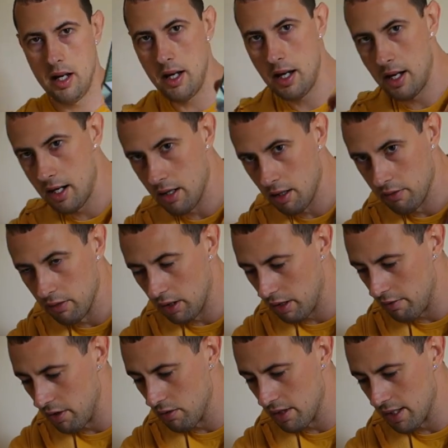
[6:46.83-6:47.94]
And I will
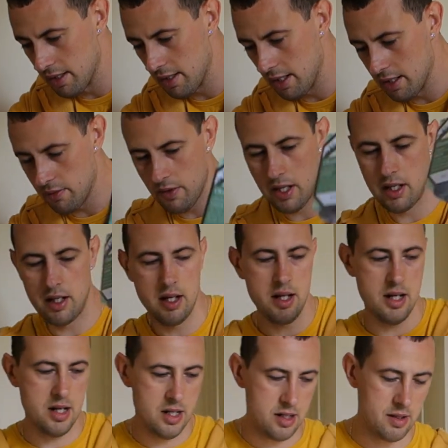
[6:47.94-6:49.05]
review this as well
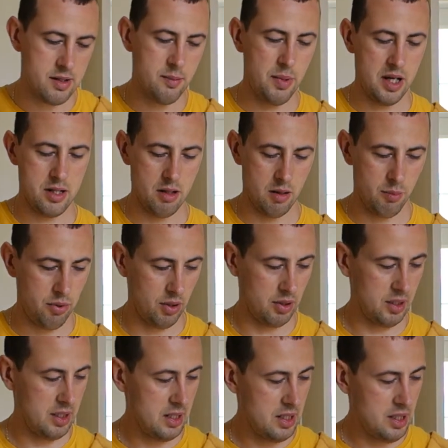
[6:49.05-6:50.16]
in a special pot.
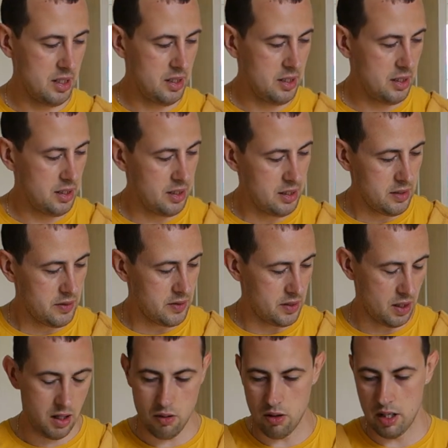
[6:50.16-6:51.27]

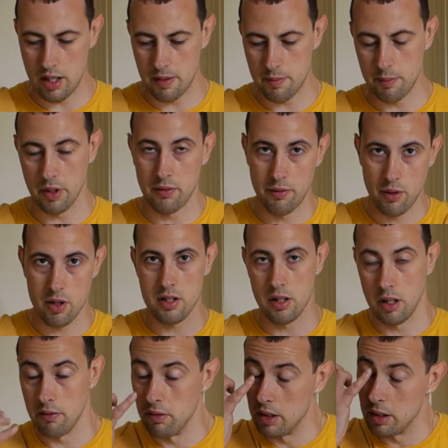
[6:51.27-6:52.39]
So, but first I
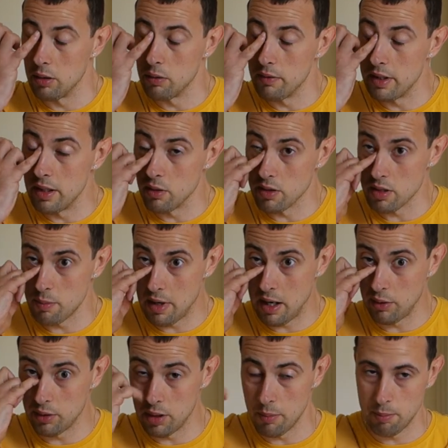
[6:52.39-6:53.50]
will do videos
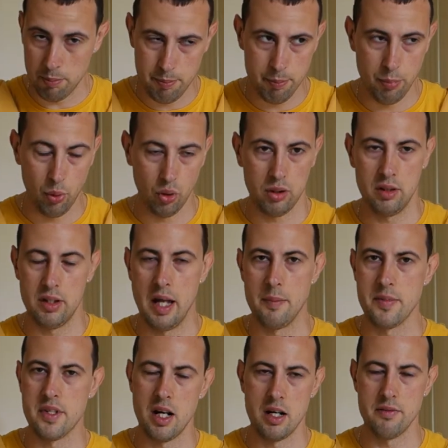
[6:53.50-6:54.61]
about the pot
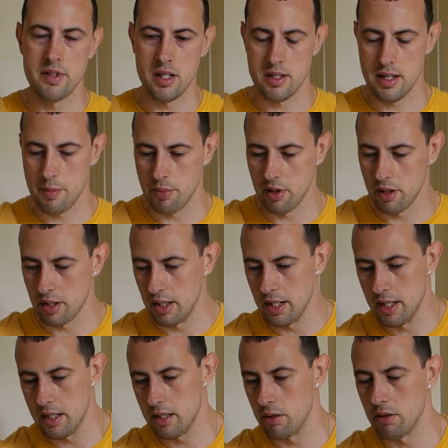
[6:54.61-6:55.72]
themselves separately
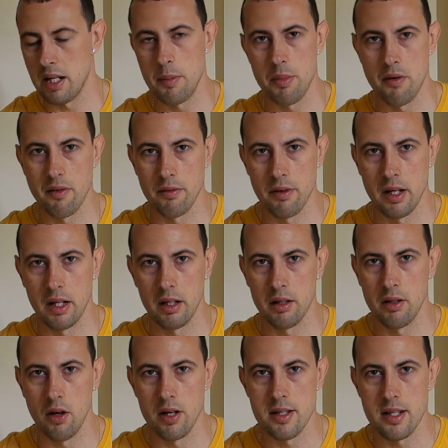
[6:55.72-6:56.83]
to keep everything
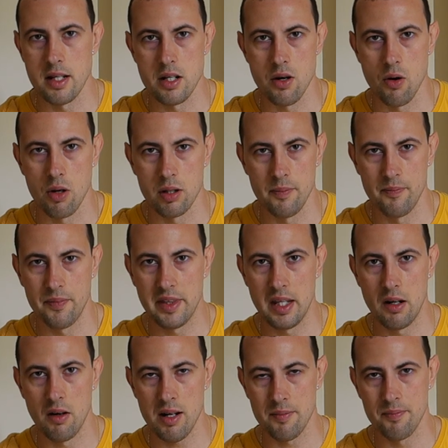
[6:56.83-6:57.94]
nice and short.
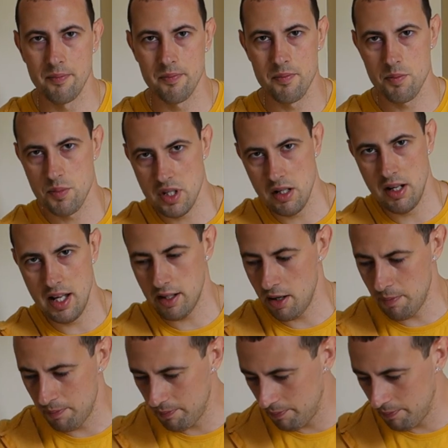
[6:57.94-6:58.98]
Alright, see you later.